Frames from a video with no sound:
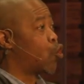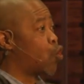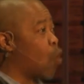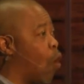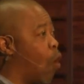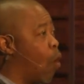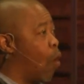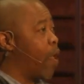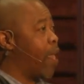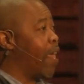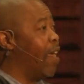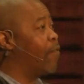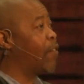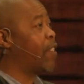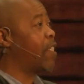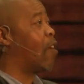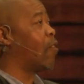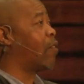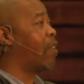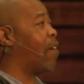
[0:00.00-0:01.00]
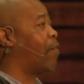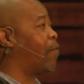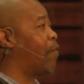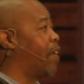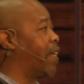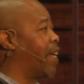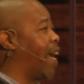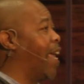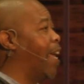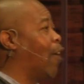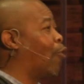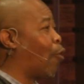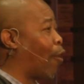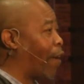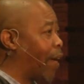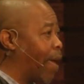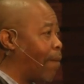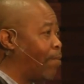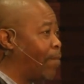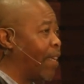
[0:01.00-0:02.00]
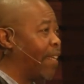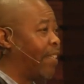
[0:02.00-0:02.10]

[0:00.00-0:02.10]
So if South Africa is corrupted